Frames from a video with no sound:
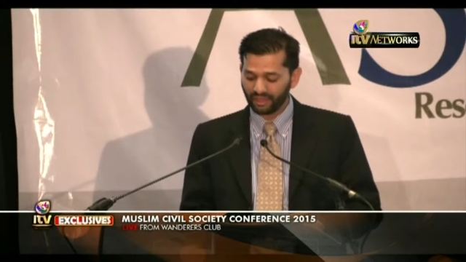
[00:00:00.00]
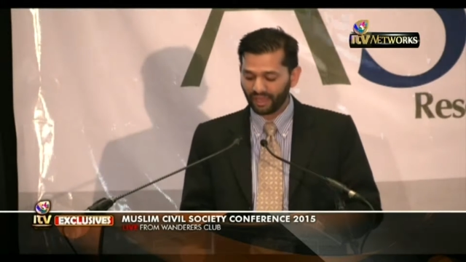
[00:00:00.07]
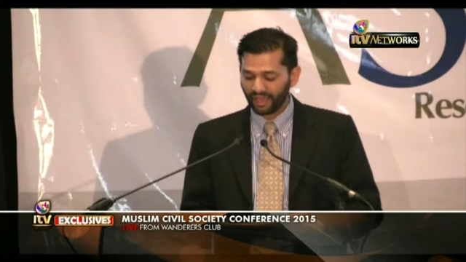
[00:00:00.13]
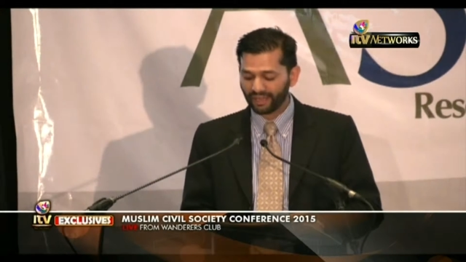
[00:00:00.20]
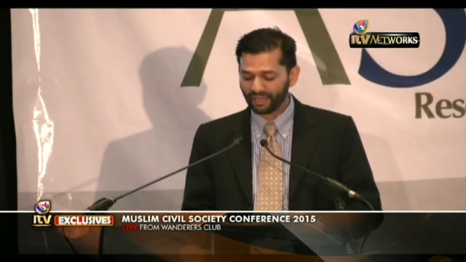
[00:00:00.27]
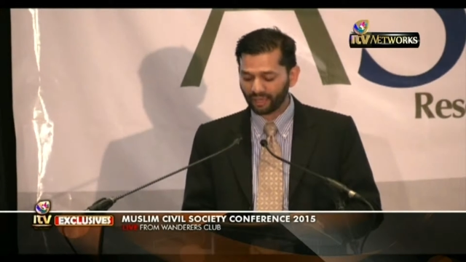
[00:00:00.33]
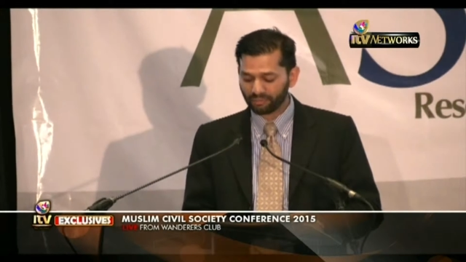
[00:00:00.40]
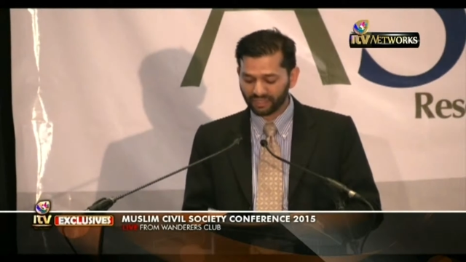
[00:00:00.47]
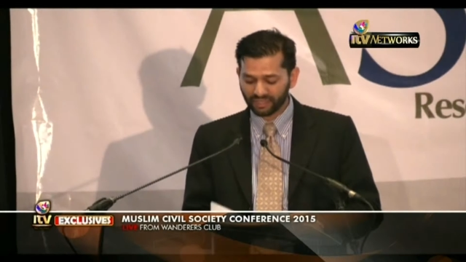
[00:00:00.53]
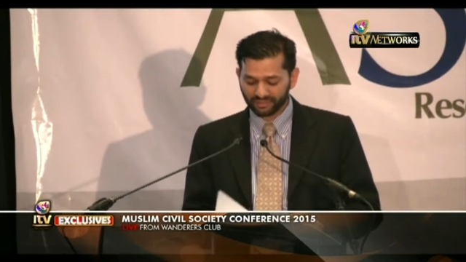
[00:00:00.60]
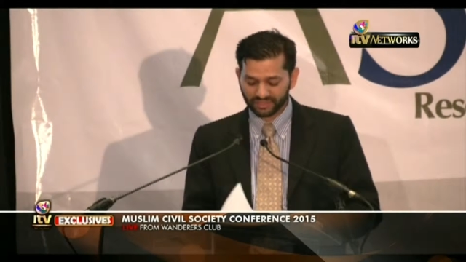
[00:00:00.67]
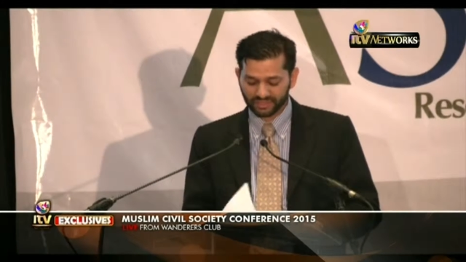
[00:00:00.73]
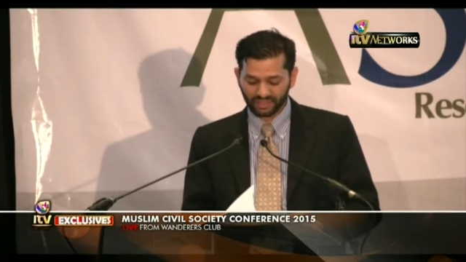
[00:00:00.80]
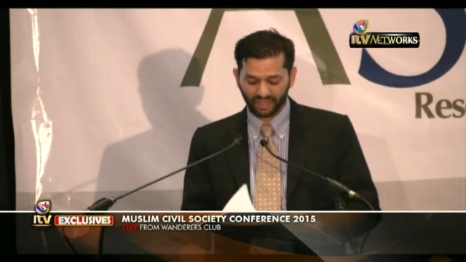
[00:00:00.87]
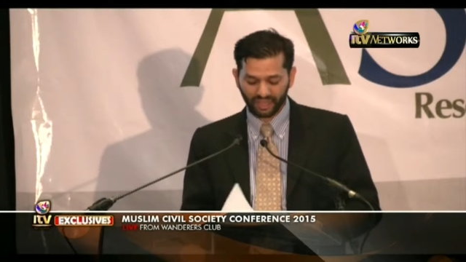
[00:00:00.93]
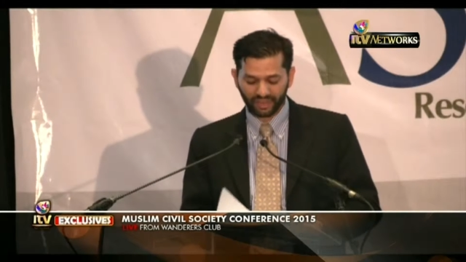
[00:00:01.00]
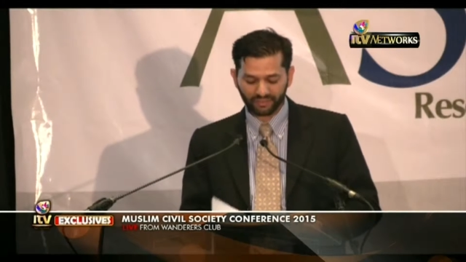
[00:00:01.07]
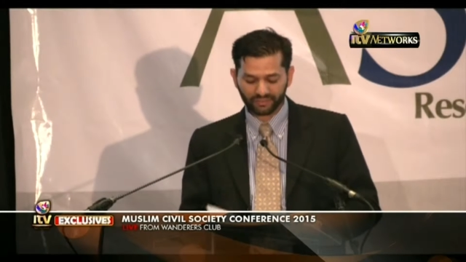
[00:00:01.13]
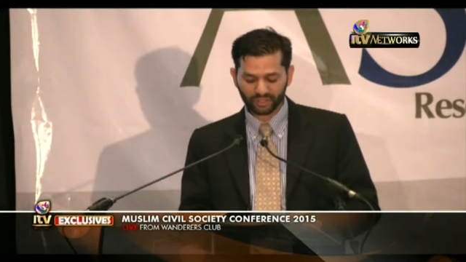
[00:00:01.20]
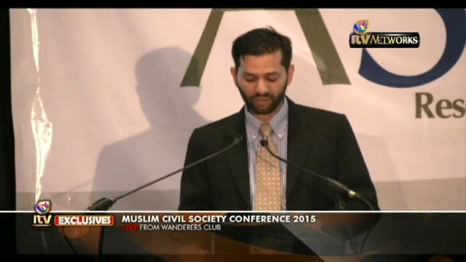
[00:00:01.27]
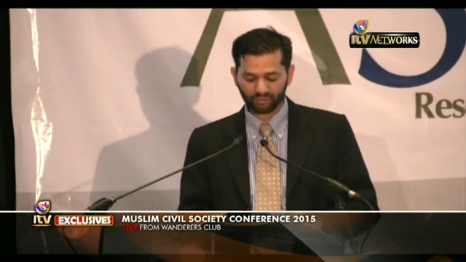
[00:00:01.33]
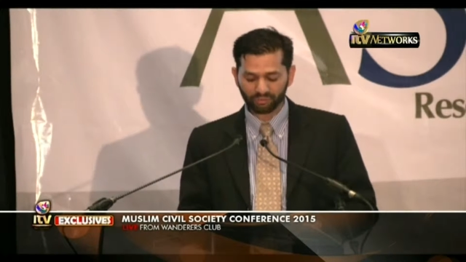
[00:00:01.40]
and uplifts the
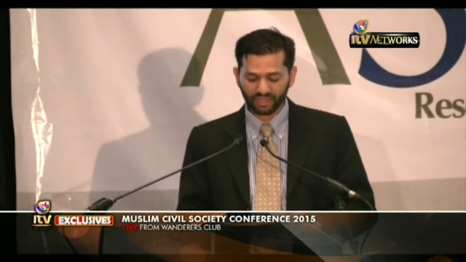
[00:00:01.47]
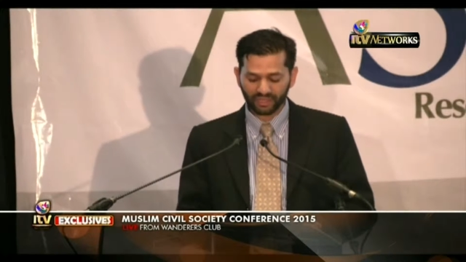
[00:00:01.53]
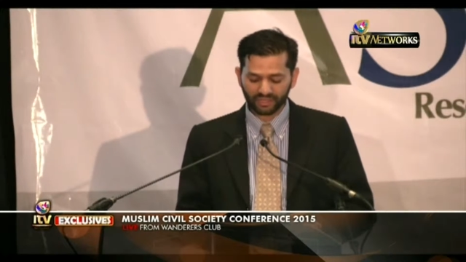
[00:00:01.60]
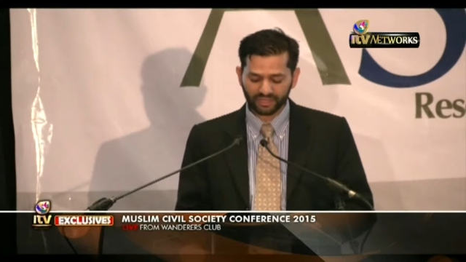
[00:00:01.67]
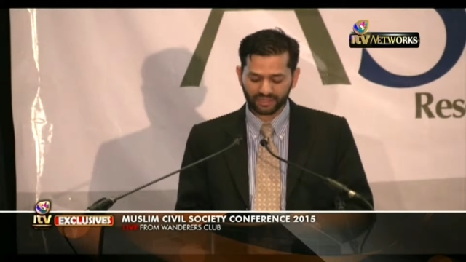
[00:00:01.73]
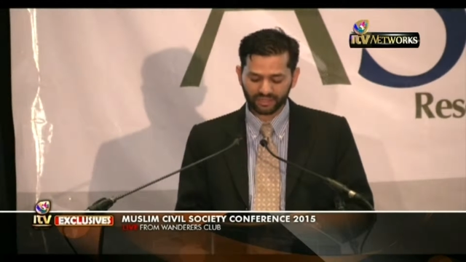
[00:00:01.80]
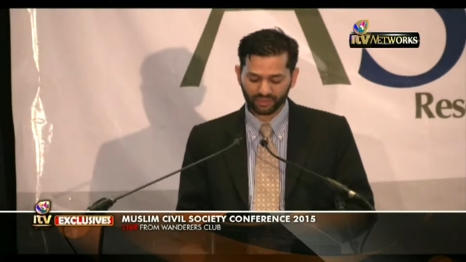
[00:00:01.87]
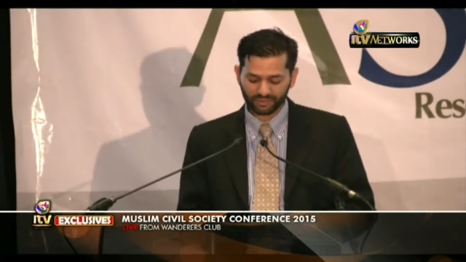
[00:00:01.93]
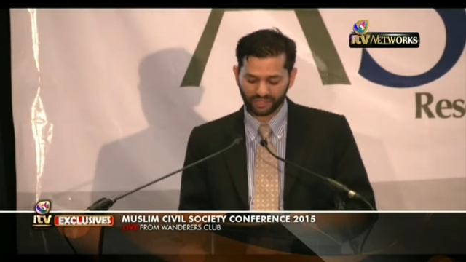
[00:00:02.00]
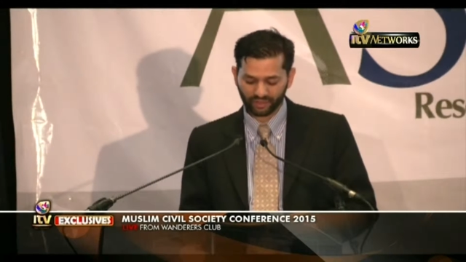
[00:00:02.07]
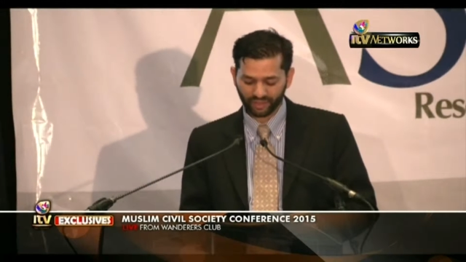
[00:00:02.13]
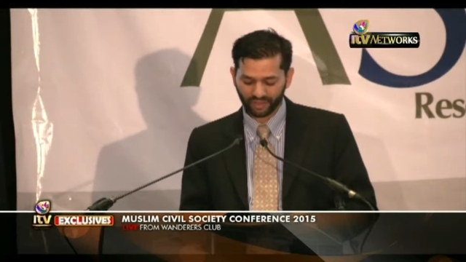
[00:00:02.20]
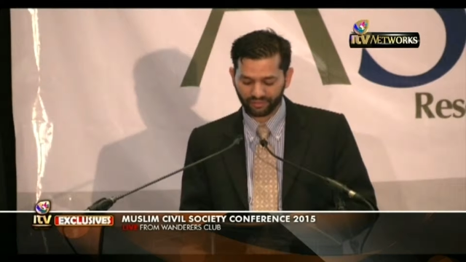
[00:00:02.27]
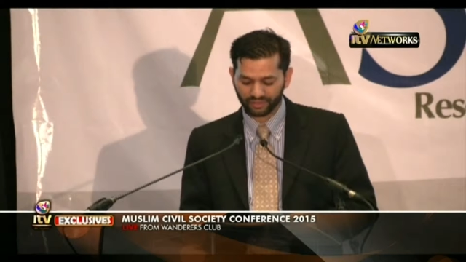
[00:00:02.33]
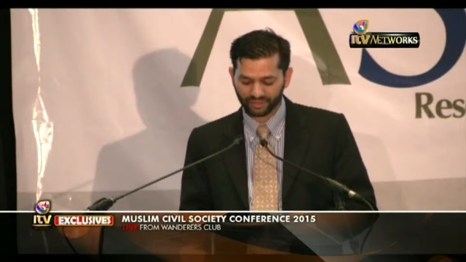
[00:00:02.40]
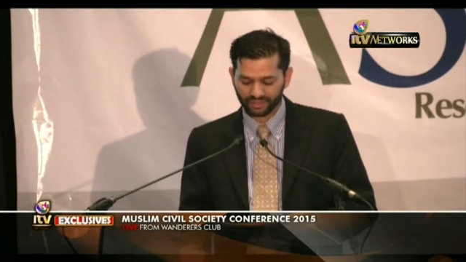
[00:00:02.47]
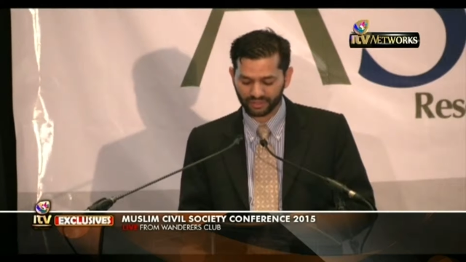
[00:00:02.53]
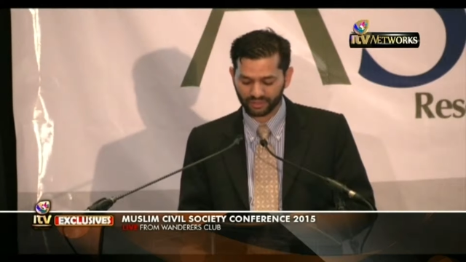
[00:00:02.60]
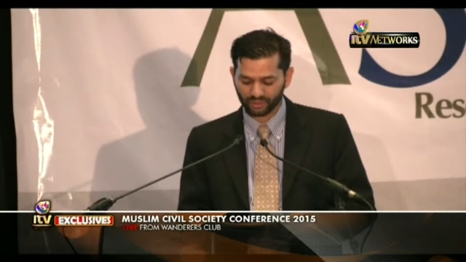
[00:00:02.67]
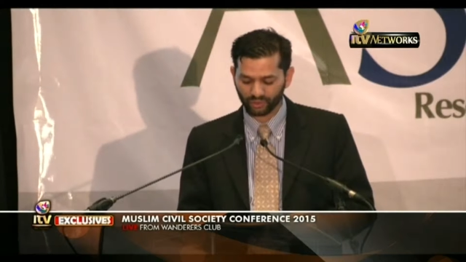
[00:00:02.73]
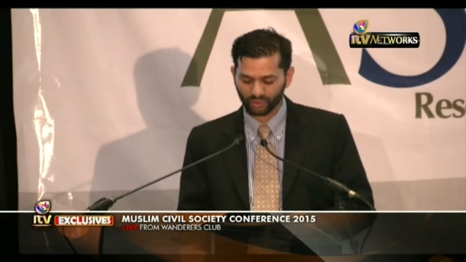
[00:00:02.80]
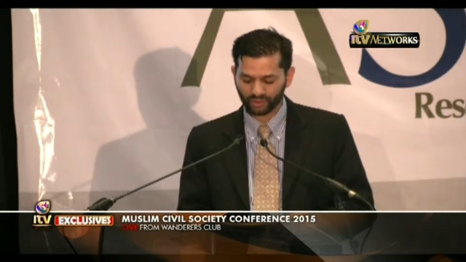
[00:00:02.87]
lives of millions of South Africans
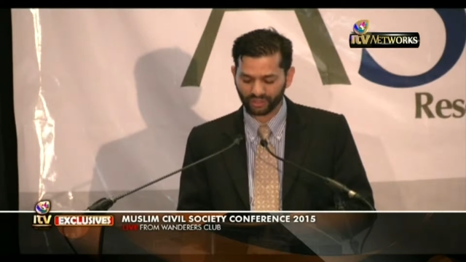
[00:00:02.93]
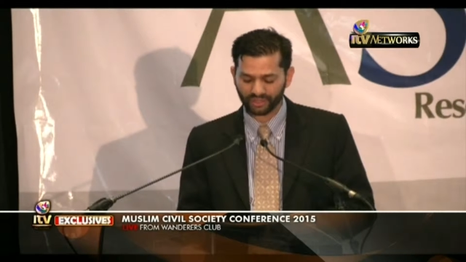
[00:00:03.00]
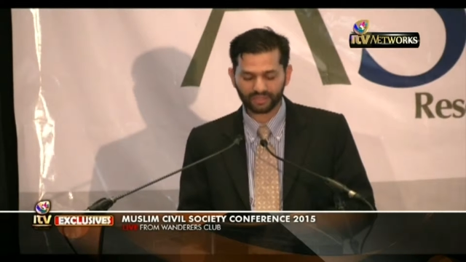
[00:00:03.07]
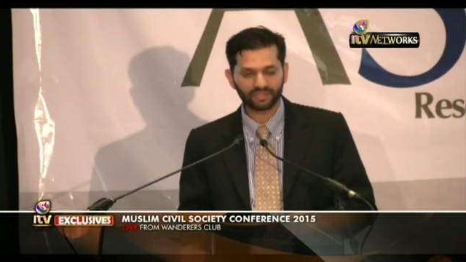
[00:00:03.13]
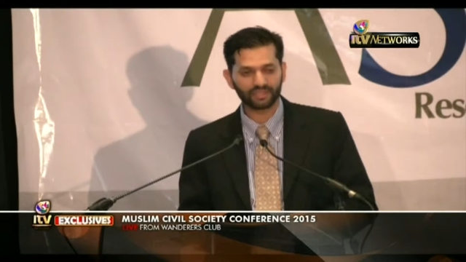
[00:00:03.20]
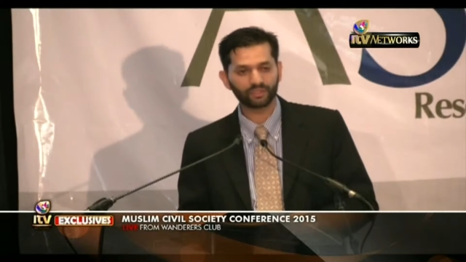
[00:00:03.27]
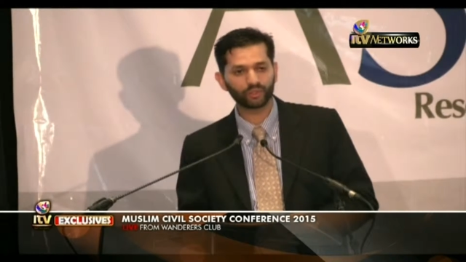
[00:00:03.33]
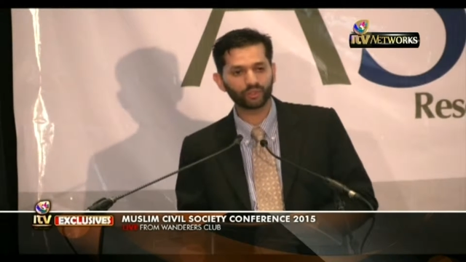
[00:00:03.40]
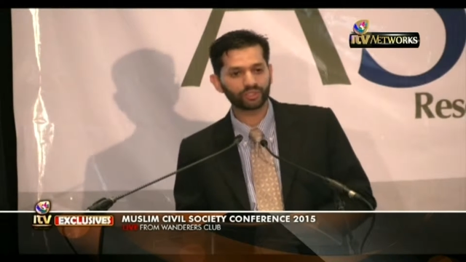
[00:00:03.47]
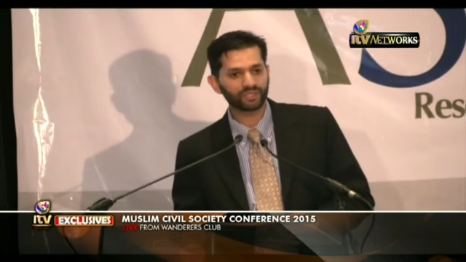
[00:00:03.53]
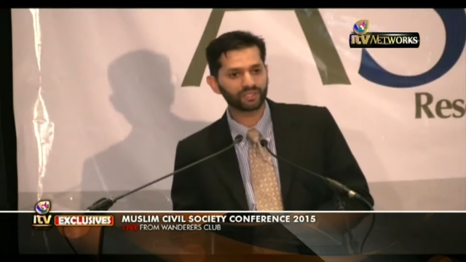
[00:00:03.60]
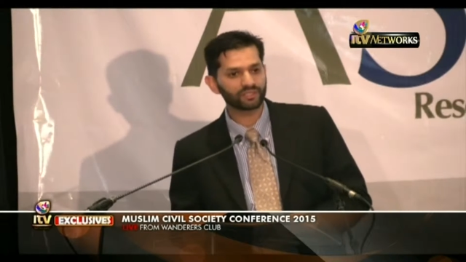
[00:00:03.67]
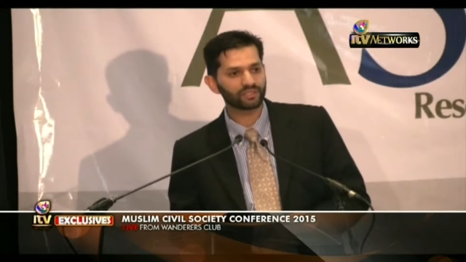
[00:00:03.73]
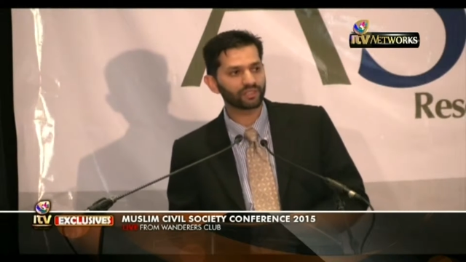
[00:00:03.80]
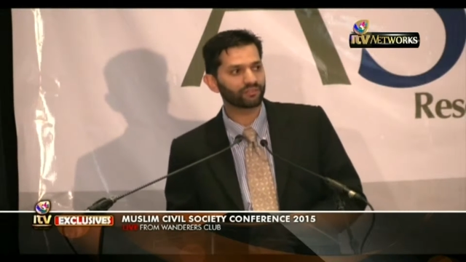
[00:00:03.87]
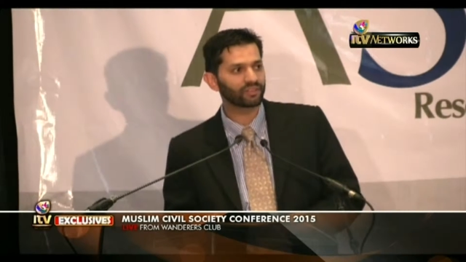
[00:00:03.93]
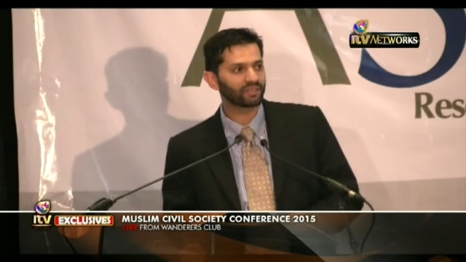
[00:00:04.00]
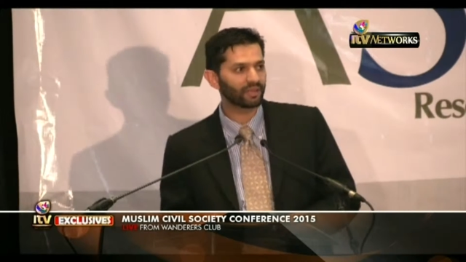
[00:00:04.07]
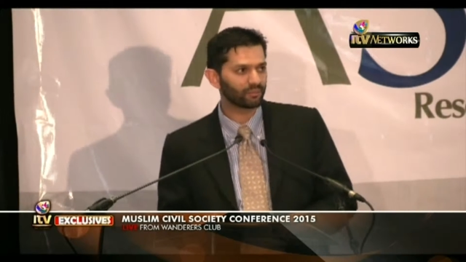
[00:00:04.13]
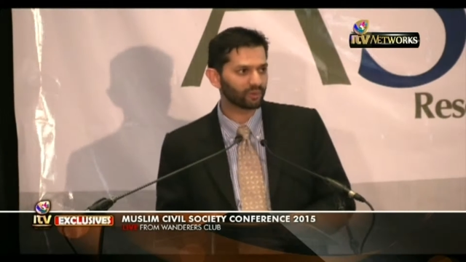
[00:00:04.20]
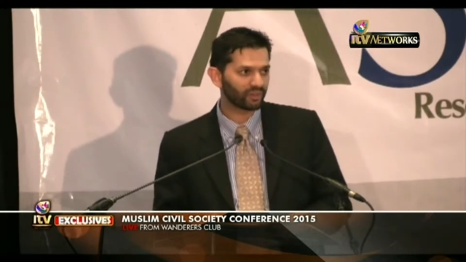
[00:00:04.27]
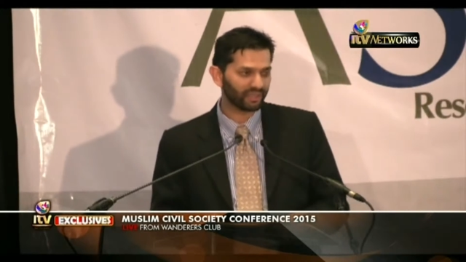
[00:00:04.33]
through the institutions of the
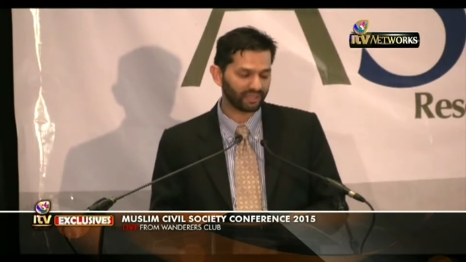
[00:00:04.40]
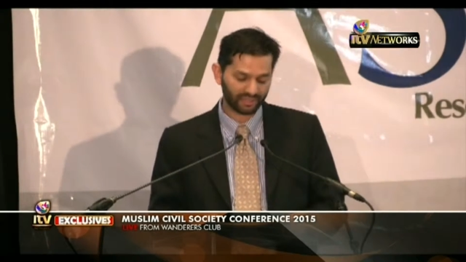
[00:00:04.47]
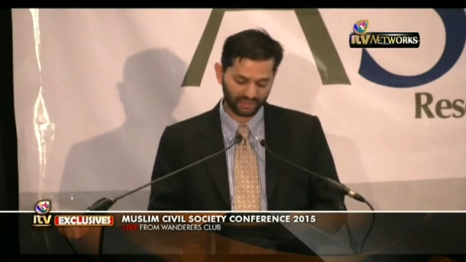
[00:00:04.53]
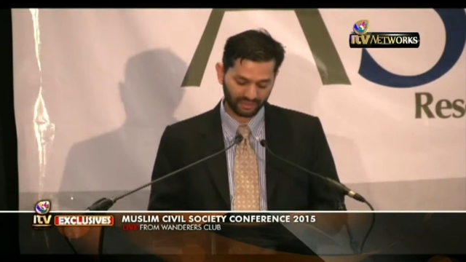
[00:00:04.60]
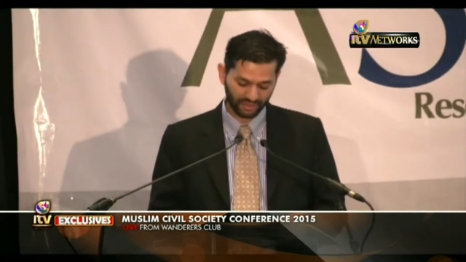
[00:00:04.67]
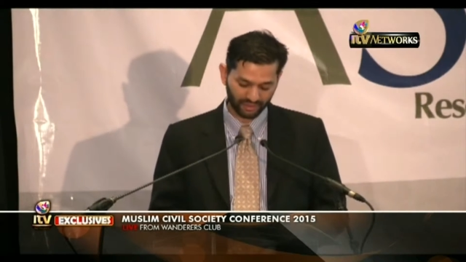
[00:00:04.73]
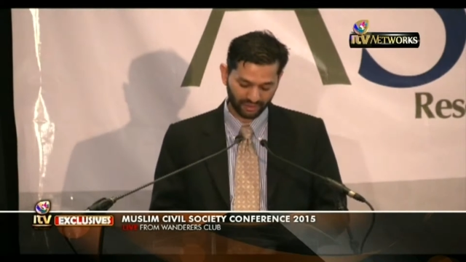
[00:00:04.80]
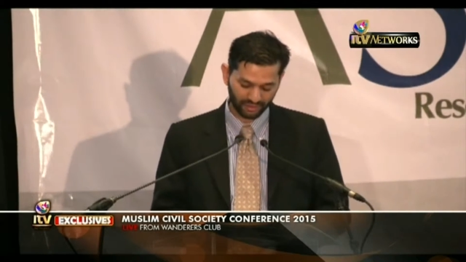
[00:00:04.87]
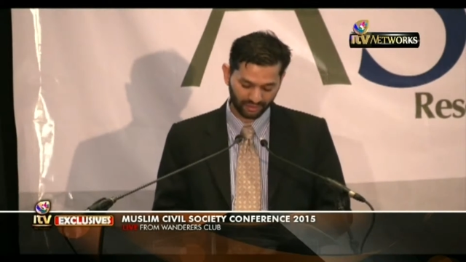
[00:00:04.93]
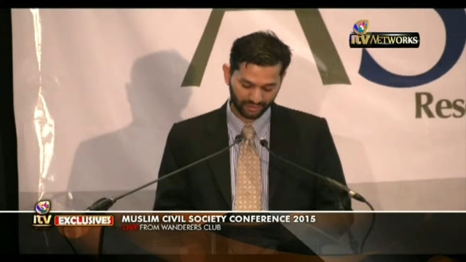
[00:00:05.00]
democratic state.